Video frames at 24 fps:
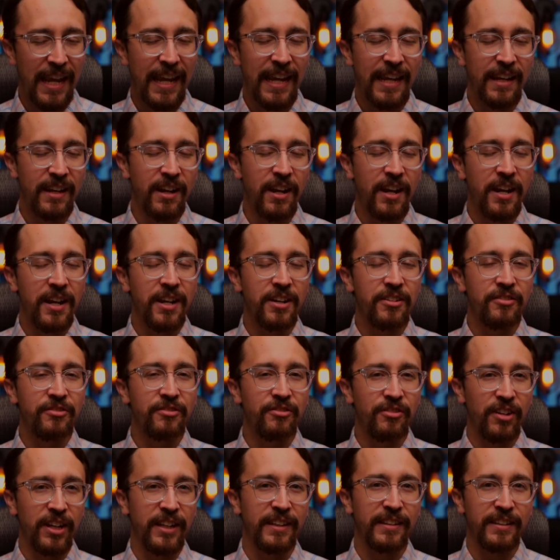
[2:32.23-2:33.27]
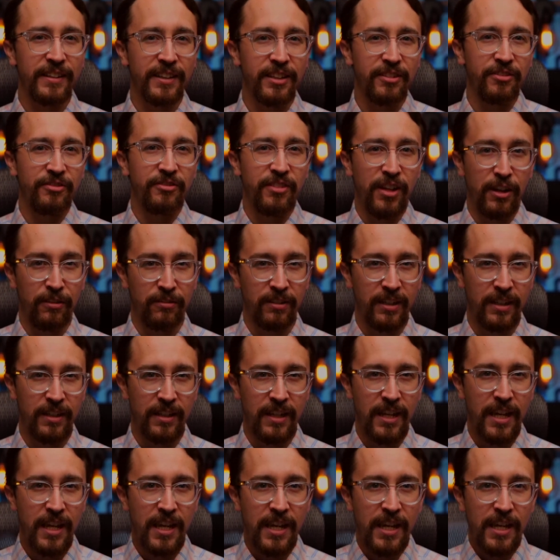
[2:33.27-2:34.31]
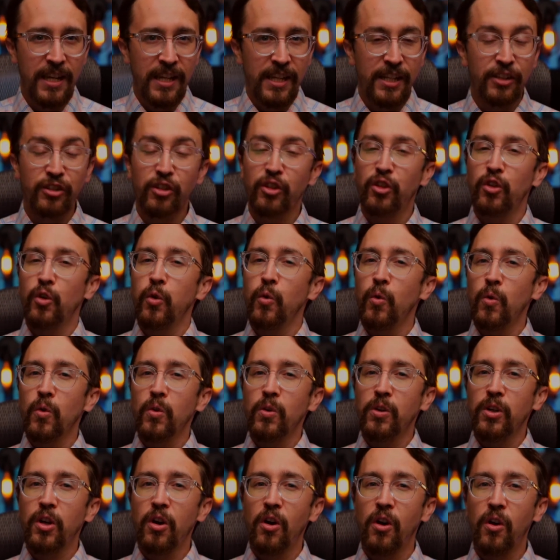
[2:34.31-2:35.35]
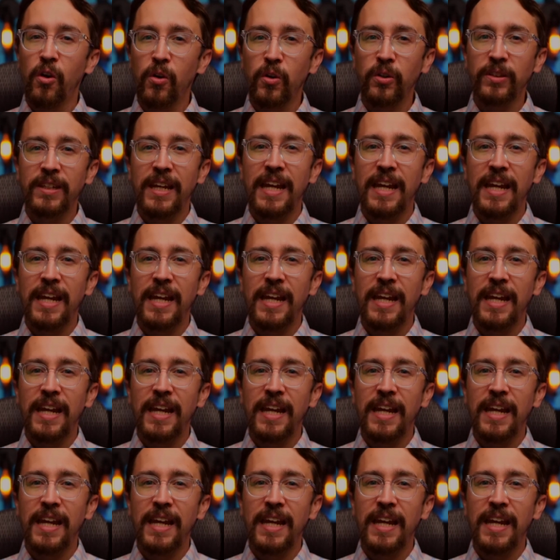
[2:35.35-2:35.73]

and I finally found it. It's a tool called